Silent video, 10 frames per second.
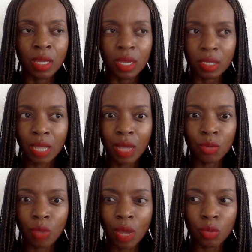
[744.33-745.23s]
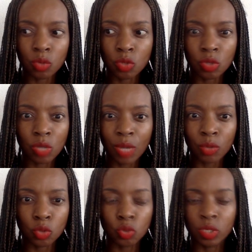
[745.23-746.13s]
And I
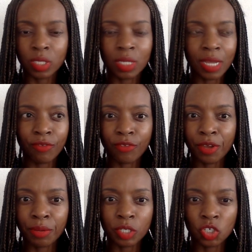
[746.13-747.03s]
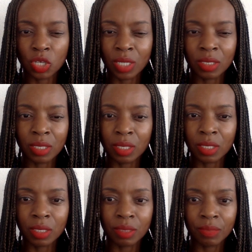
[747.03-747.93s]
was doing it like very gently,